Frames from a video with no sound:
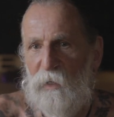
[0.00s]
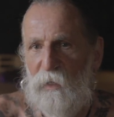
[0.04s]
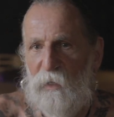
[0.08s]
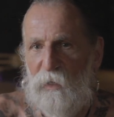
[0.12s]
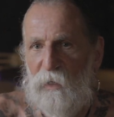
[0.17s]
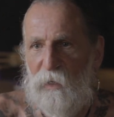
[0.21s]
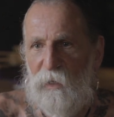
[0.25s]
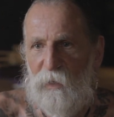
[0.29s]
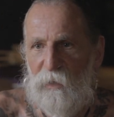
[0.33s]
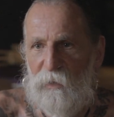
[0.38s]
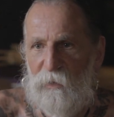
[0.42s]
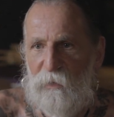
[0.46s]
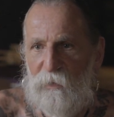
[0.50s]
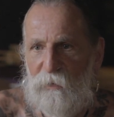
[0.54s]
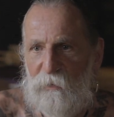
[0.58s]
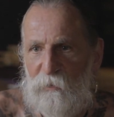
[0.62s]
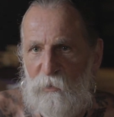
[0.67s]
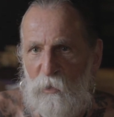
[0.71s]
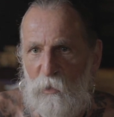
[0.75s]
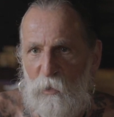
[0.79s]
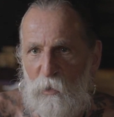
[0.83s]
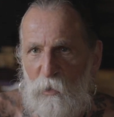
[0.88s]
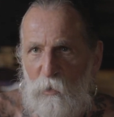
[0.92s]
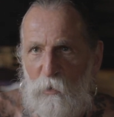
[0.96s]
And
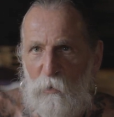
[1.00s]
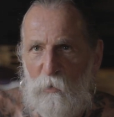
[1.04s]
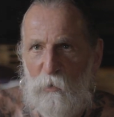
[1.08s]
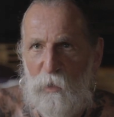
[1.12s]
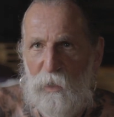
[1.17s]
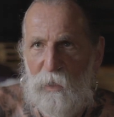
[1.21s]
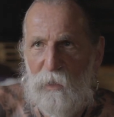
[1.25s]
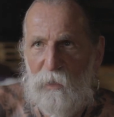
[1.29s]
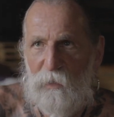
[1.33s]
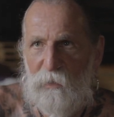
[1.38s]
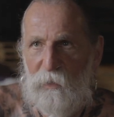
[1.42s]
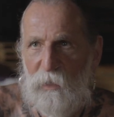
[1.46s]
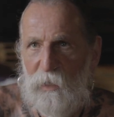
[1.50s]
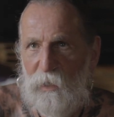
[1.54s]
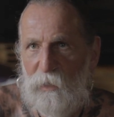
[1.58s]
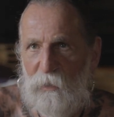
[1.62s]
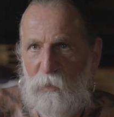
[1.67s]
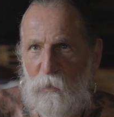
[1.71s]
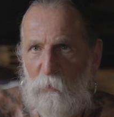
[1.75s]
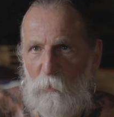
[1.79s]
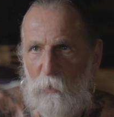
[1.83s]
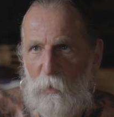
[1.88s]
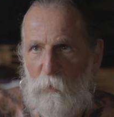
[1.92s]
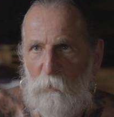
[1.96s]
so uh,
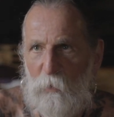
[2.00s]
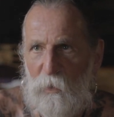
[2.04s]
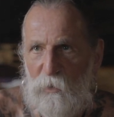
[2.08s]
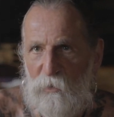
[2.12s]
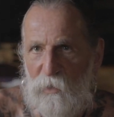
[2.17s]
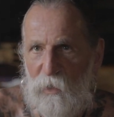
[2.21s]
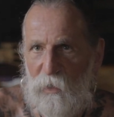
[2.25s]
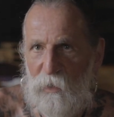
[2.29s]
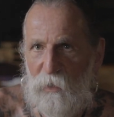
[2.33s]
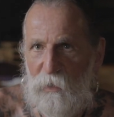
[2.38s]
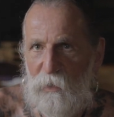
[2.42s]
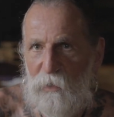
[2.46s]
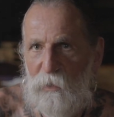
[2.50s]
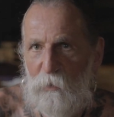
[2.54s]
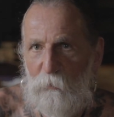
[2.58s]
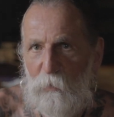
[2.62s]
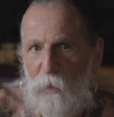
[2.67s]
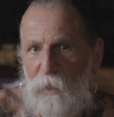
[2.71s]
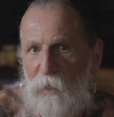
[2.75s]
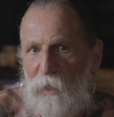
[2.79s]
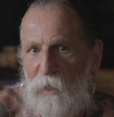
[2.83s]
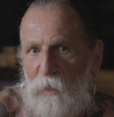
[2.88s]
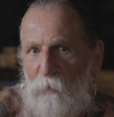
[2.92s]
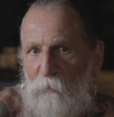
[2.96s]
Dhirendra Brahmachari, he
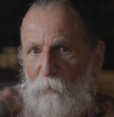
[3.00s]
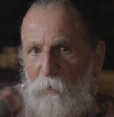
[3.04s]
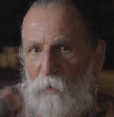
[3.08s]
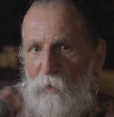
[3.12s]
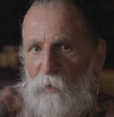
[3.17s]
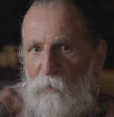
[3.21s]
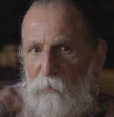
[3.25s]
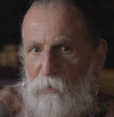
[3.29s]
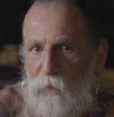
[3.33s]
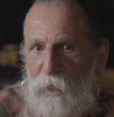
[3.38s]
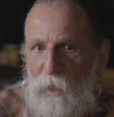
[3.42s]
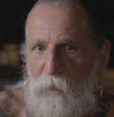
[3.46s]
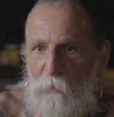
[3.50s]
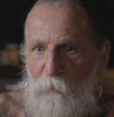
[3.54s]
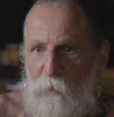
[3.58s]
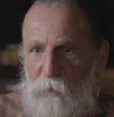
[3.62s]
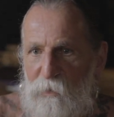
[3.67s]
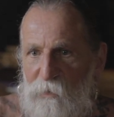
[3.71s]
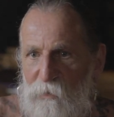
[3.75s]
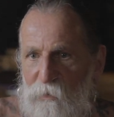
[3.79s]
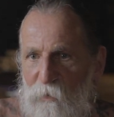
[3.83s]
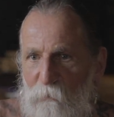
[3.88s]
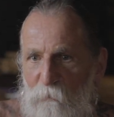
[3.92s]
became famous.